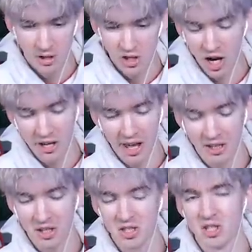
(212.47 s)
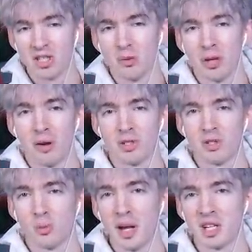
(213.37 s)
know, John Heckerson sometimes
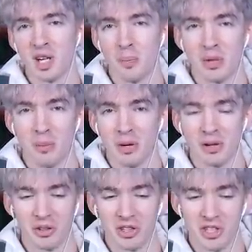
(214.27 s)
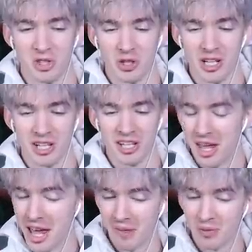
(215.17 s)
just wakes up in the middle of the street.
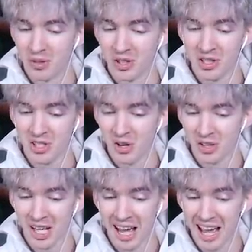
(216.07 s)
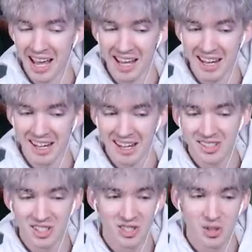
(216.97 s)
Everything's okay.
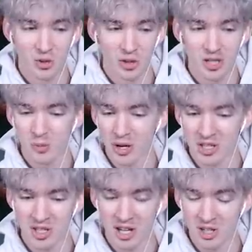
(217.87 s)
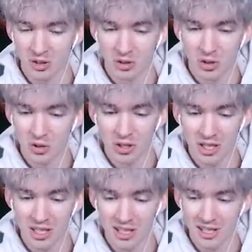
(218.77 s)
He's just doing his presidential
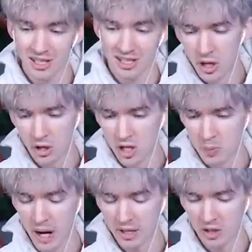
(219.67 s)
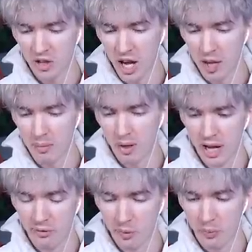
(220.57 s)
duty. You know, because by the time
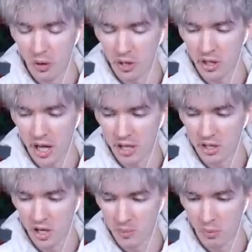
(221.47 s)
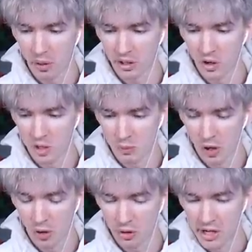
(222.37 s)
Never Broke Again Young Boy goes
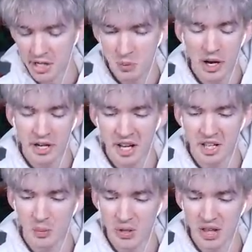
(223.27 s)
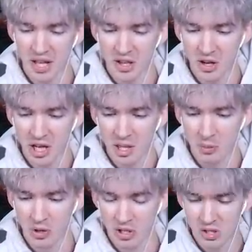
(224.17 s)
broke, he's probably not going to be that young
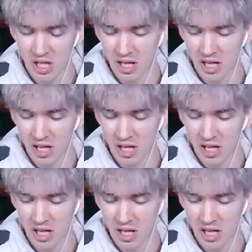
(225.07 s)
anymore. So it's